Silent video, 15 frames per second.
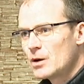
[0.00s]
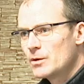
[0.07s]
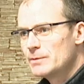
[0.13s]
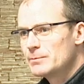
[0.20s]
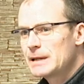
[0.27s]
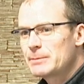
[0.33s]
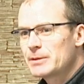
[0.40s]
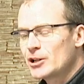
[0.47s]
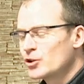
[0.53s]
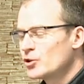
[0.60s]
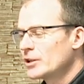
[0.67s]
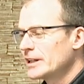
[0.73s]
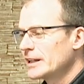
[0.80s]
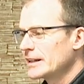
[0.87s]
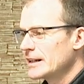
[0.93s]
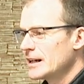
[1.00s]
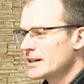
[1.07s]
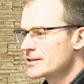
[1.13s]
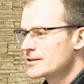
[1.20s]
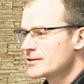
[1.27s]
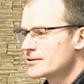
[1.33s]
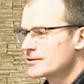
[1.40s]
when people are looking at
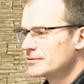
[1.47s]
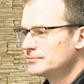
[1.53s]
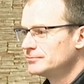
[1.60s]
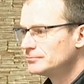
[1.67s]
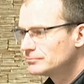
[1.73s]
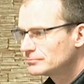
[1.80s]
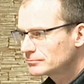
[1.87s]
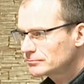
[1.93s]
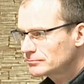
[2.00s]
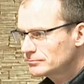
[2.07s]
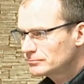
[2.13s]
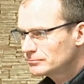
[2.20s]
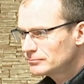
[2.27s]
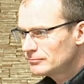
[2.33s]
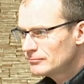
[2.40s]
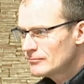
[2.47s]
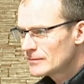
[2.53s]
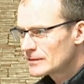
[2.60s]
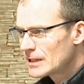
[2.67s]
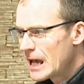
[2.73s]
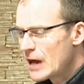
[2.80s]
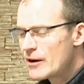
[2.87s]
us,
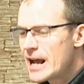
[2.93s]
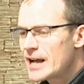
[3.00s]
our